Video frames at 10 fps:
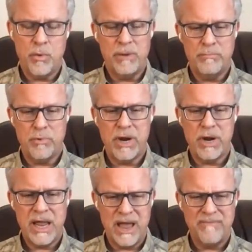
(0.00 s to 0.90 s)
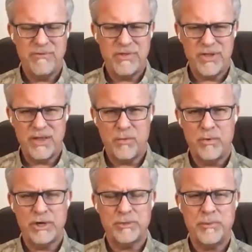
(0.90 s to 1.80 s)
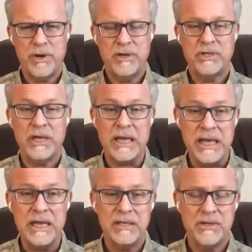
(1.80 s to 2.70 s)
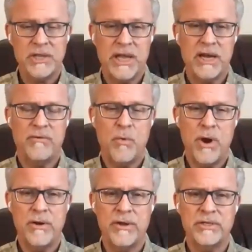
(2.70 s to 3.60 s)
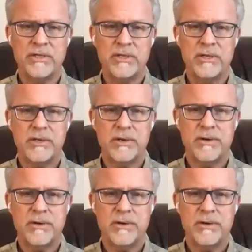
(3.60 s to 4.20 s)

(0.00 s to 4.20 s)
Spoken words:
we want to bring everything that we're experiencing into the light of awareness.